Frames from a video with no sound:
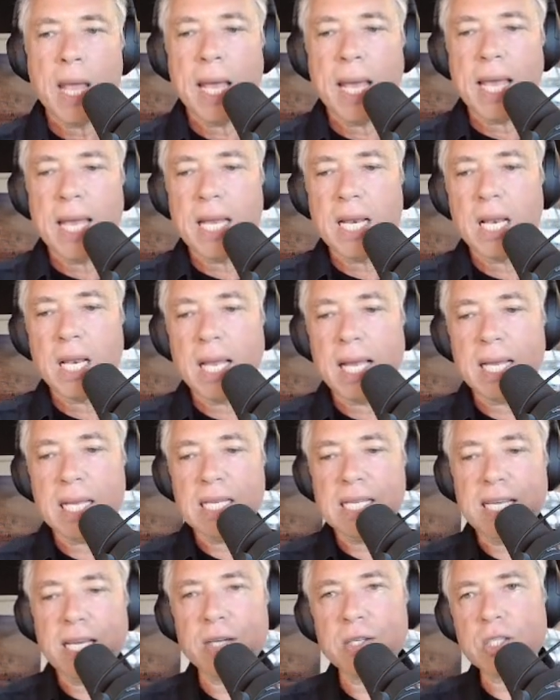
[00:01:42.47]
And like
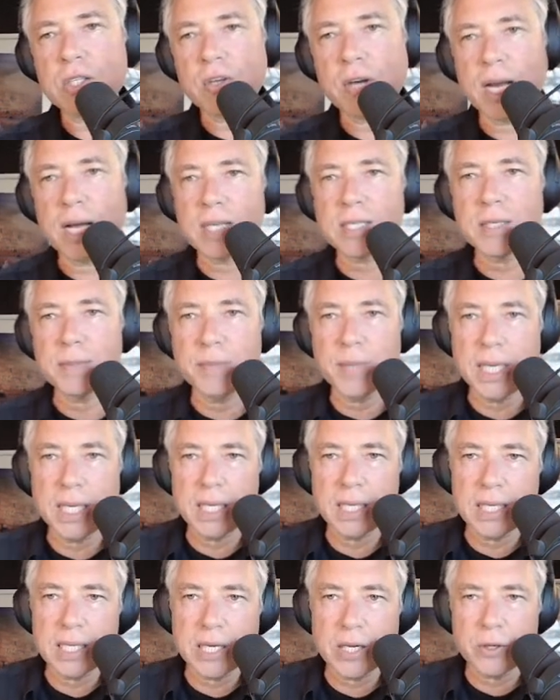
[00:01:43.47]
Leo Strauss,
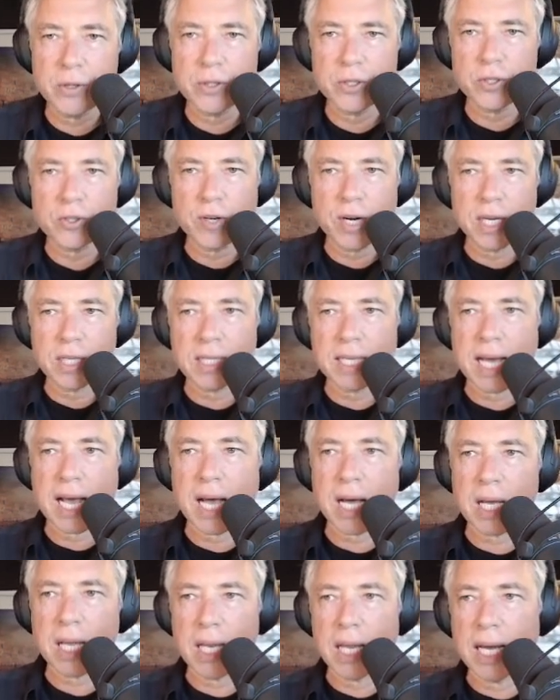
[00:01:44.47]
many Leo Strauss
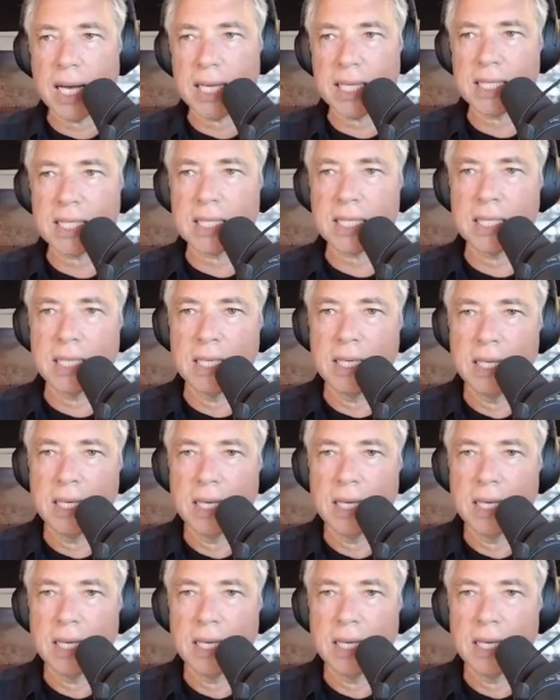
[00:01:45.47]
acolytes,